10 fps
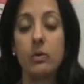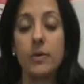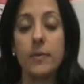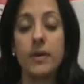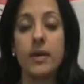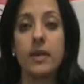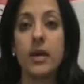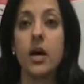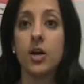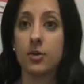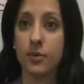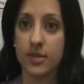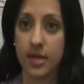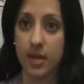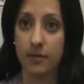would be that
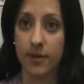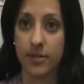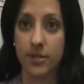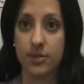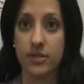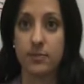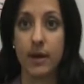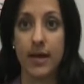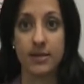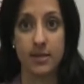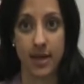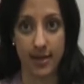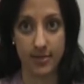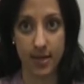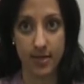100% of my students pass the
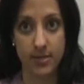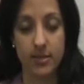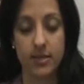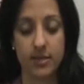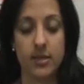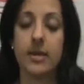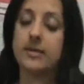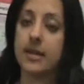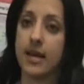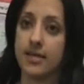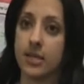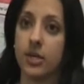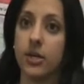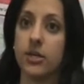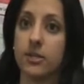tax test. Since it is an exit
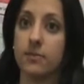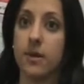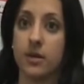year, it